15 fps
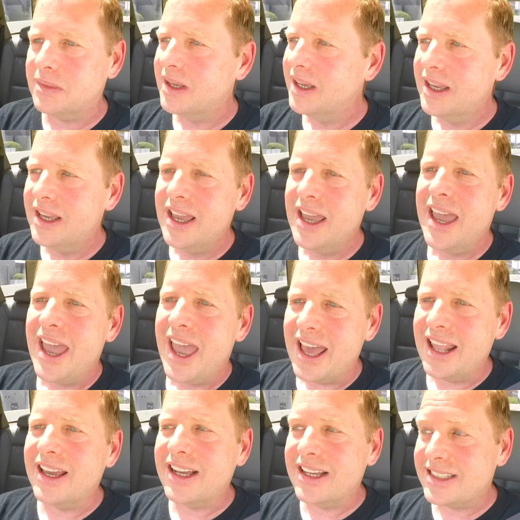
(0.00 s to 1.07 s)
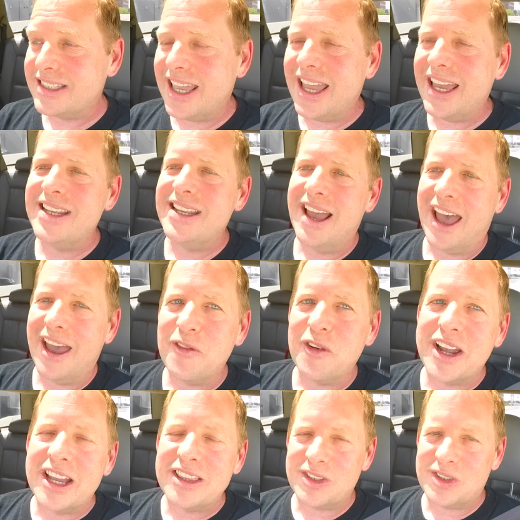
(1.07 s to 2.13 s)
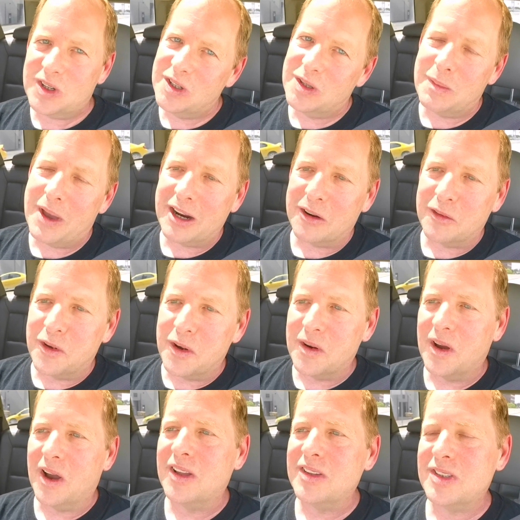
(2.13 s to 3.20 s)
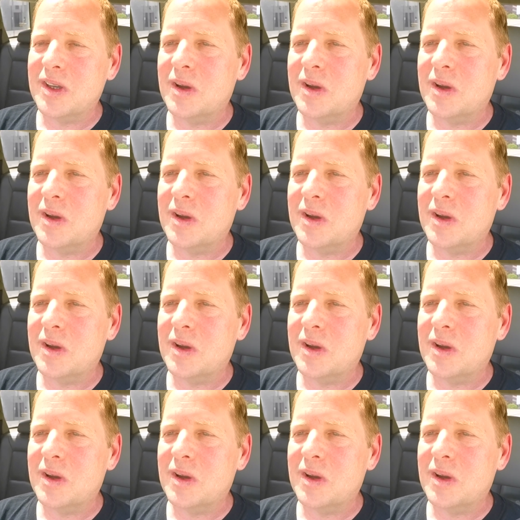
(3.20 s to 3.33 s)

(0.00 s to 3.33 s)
And like I said, I forgot to turn the microphone on.